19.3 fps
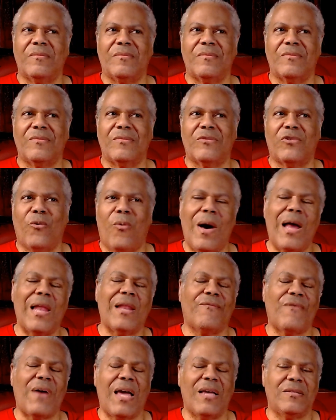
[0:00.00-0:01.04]

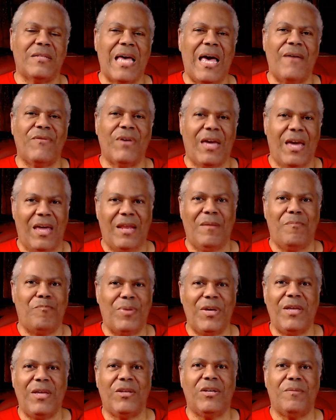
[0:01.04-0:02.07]
qualify as having an
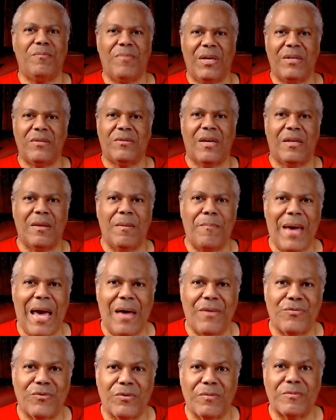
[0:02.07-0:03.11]
opinion based on the
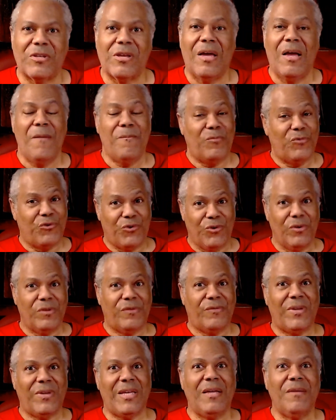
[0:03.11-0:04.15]
bathrooms.
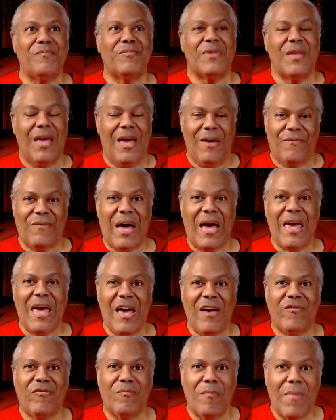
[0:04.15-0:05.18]
Truthfully, if I
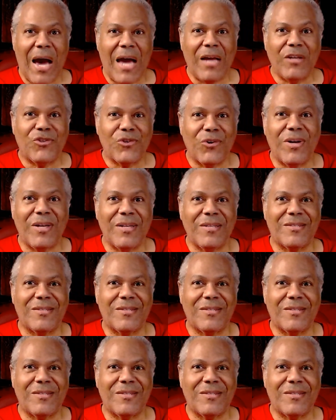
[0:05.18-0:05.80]
have my choice,